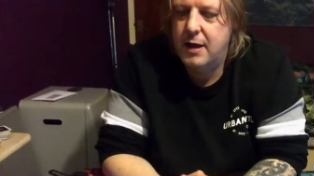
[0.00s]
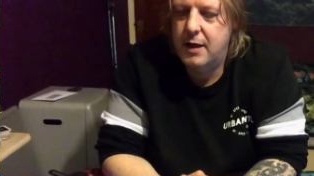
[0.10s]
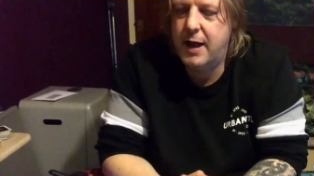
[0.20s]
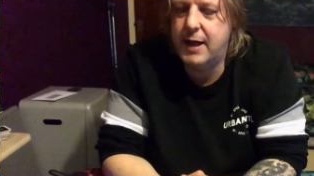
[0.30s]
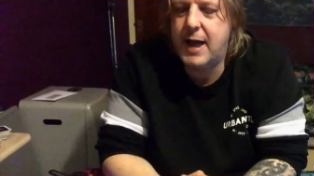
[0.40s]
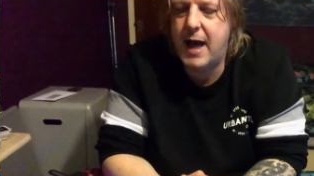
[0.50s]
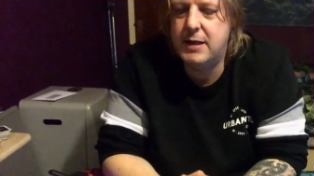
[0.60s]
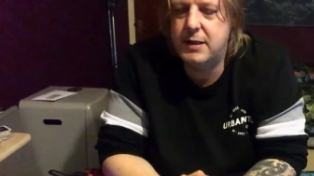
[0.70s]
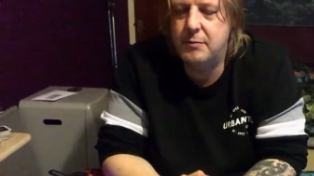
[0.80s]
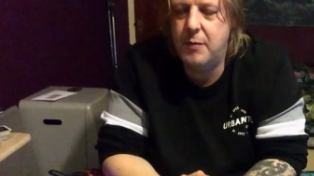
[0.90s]
Like,
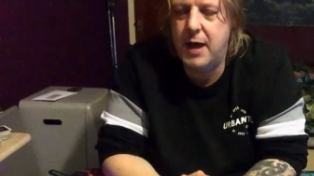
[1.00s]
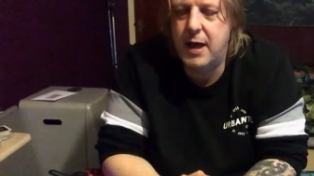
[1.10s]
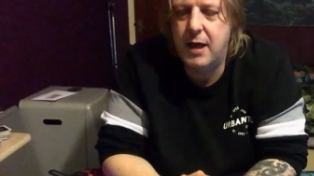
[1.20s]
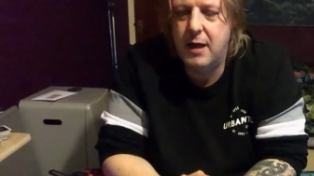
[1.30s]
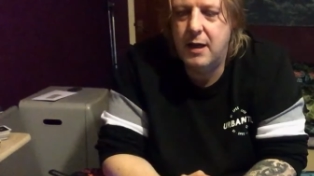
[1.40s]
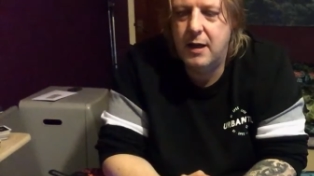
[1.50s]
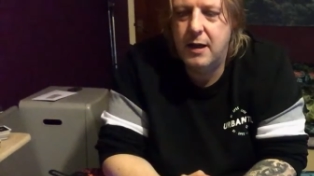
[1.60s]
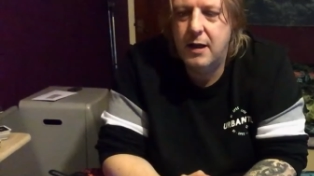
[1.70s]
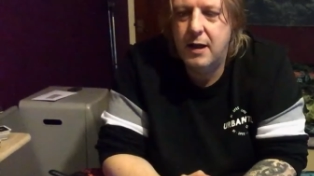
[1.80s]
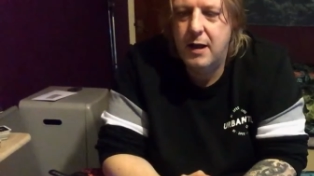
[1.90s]
guess me.
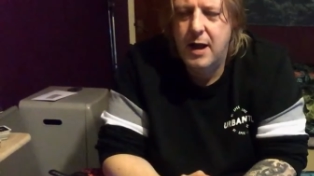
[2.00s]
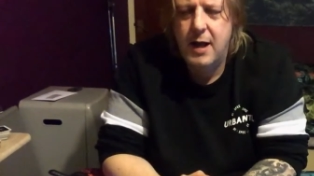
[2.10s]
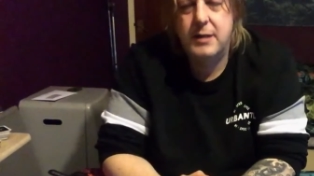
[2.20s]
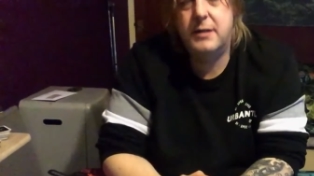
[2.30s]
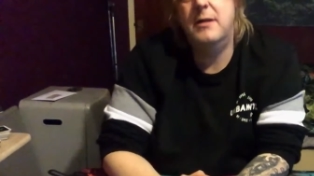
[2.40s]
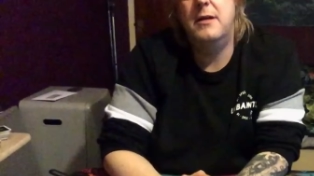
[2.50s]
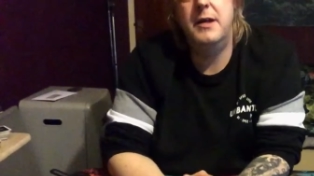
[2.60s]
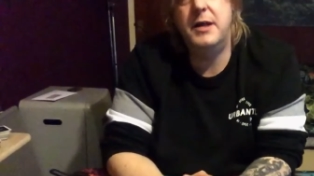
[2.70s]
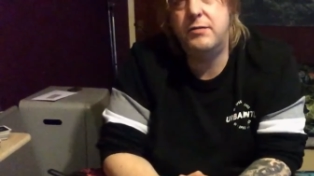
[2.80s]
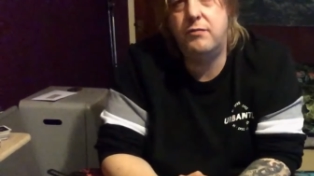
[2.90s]
It's kind of
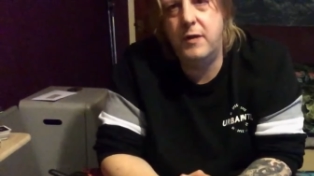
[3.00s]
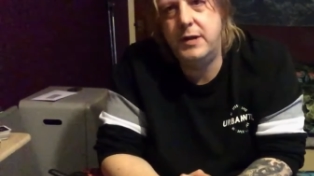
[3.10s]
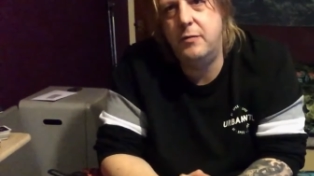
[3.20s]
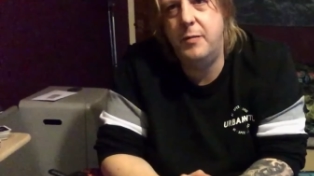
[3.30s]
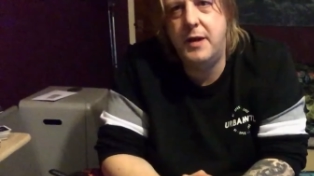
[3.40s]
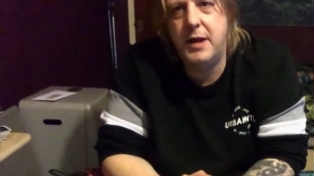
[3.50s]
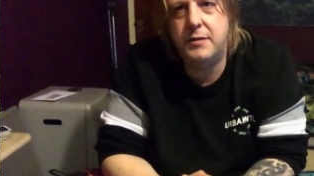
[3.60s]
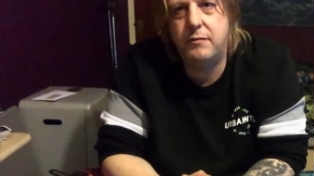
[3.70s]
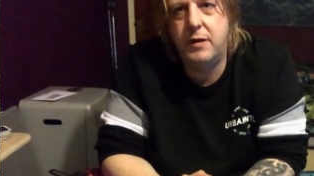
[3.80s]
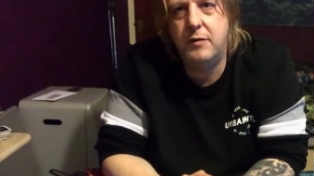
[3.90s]
like this riddle me
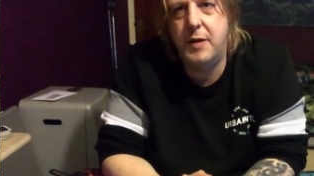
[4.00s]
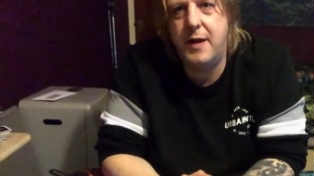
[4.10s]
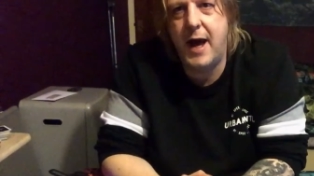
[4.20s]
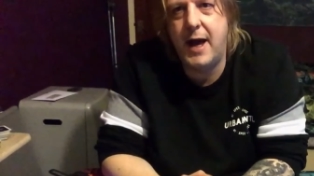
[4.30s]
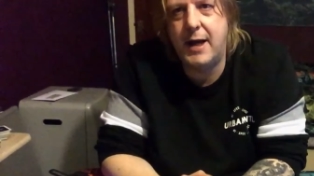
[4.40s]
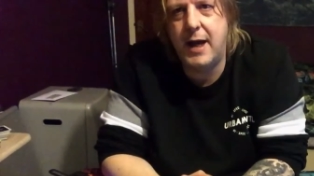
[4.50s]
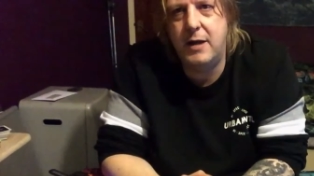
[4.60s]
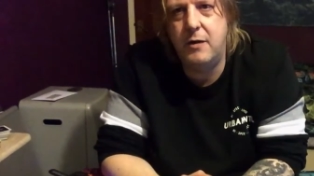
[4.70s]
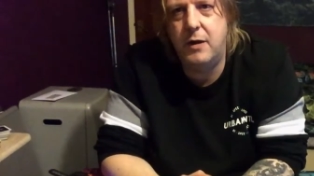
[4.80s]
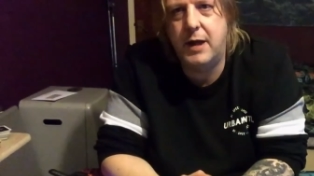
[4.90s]
this, riddle me that. Can
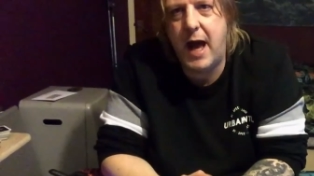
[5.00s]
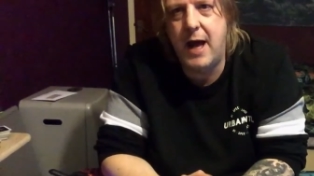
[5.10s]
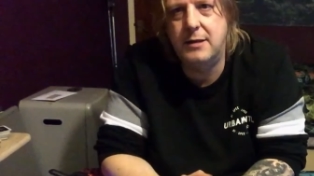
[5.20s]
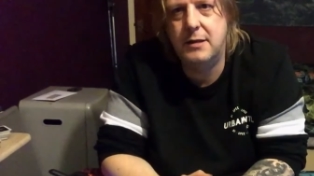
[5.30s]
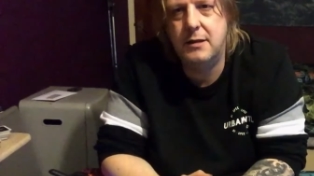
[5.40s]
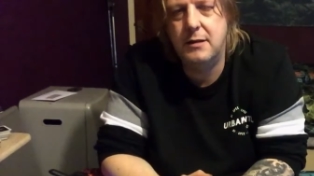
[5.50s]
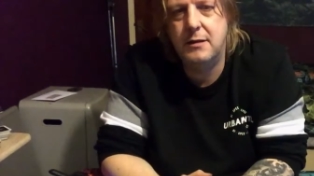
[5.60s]
you guess?